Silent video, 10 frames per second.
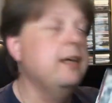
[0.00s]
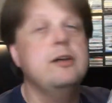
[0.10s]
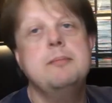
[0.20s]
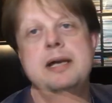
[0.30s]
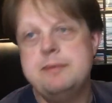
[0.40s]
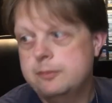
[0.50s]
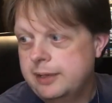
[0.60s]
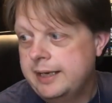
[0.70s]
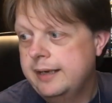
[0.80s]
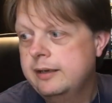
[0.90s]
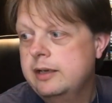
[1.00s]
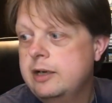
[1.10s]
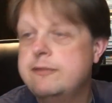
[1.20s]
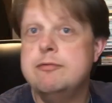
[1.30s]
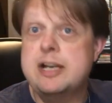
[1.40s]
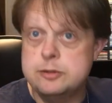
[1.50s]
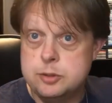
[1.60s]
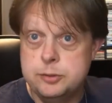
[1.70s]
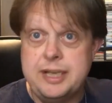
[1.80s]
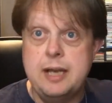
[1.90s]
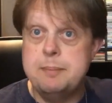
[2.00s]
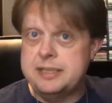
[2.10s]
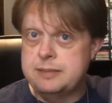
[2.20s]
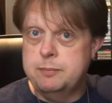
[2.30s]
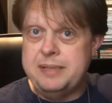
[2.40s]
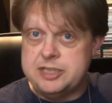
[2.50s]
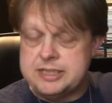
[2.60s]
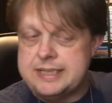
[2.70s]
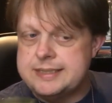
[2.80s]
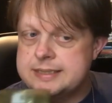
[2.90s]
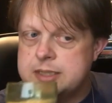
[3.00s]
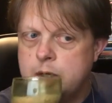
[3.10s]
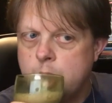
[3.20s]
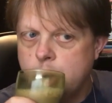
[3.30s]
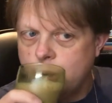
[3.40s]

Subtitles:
video, you may be aware, for Record Store Day I picked up a picture disc,